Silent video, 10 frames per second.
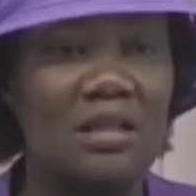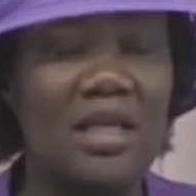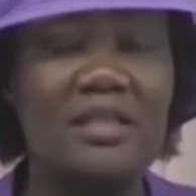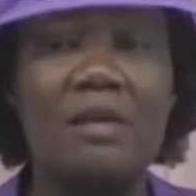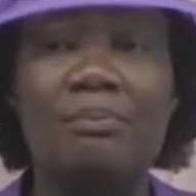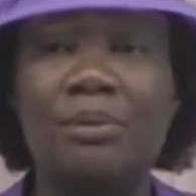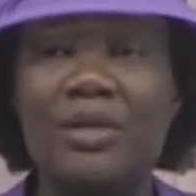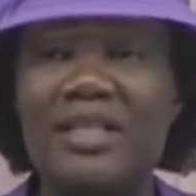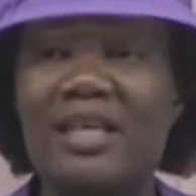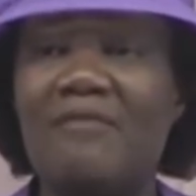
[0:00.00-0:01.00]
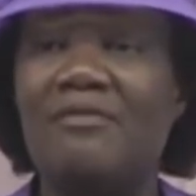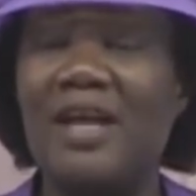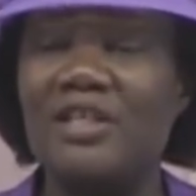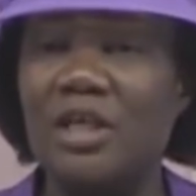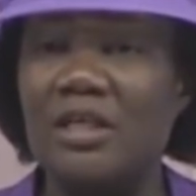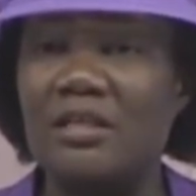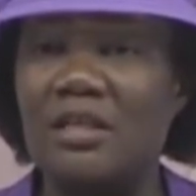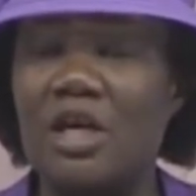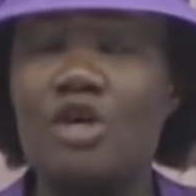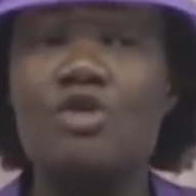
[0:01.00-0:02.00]
It's a Buddhist
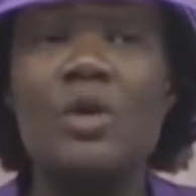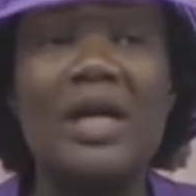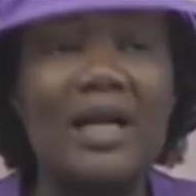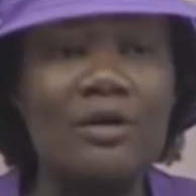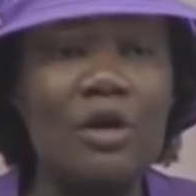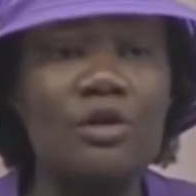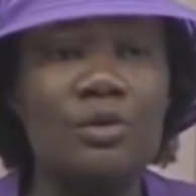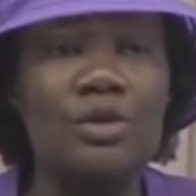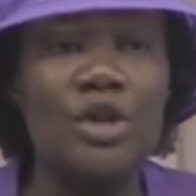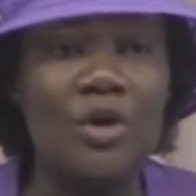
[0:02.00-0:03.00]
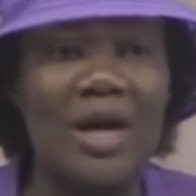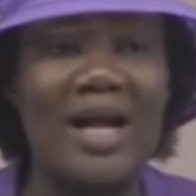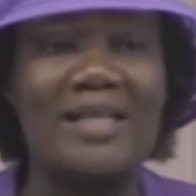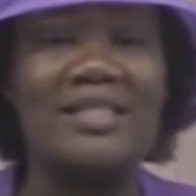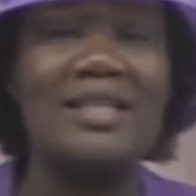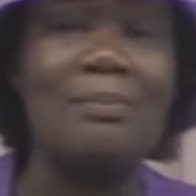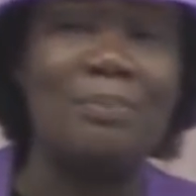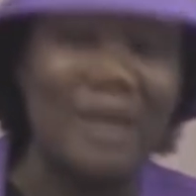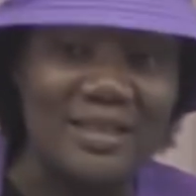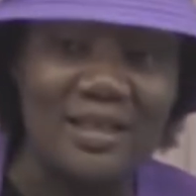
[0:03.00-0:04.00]
evangelist. You cannot do yoga and
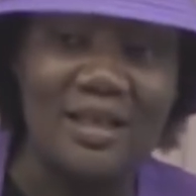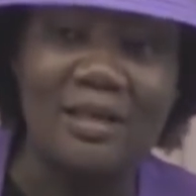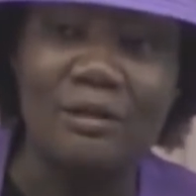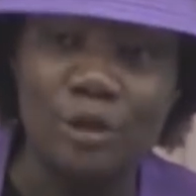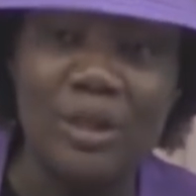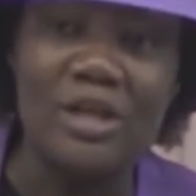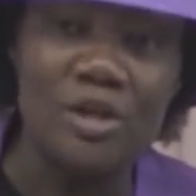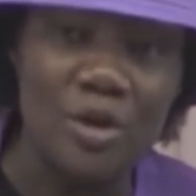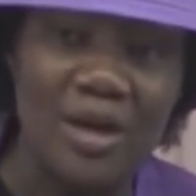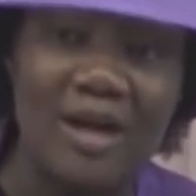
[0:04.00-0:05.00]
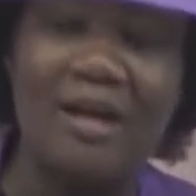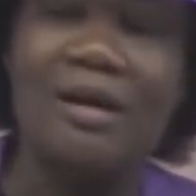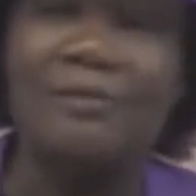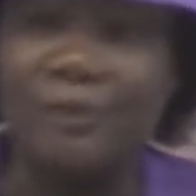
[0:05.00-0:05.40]
separate doing yoga